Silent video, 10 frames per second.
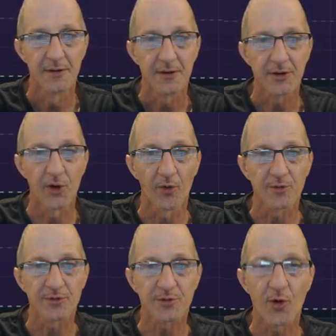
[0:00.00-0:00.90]

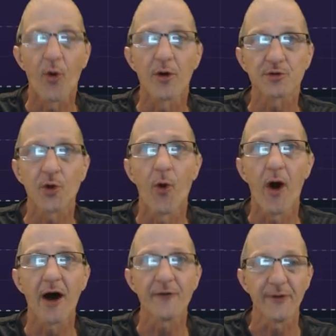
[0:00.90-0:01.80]
so
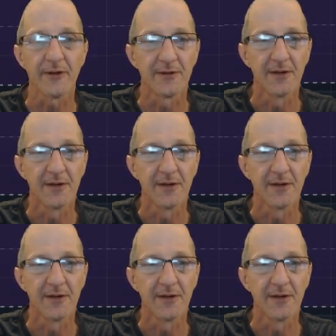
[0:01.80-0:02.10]
often.